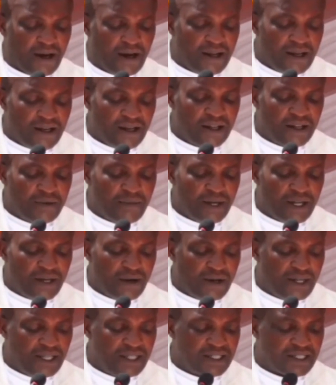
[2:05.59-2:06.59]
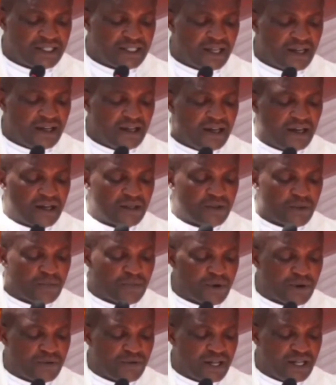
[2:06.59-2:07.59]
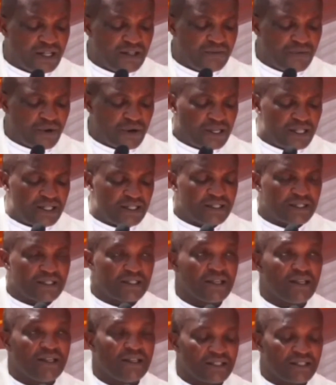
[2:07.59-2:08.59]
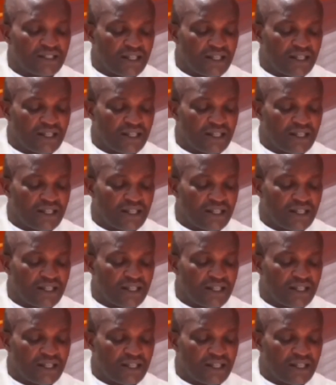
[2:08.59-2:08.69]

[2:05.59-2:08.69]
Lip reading: led by our desire to provide for its